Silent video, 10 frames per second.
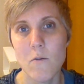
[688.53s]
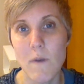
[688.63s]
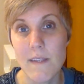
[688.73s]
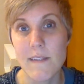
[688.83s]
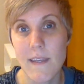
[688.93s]

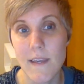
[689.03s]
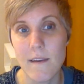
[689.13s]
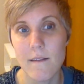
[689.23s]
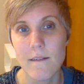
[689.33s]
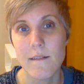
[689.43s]
We
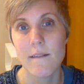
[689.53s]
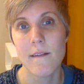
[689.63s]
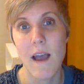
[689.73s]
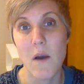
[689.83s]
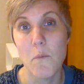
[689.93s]
see
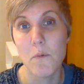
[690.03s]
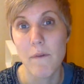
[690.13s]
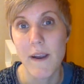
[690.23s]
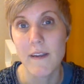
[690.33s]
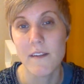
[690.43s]
how
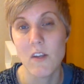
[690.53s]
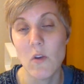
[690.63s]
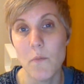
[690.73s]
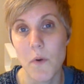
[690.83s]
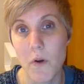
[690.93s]
bright
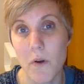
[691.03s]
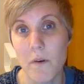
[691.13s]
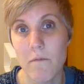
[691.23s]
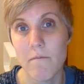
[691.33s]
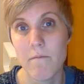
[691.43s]
you
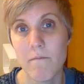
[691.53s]
burn.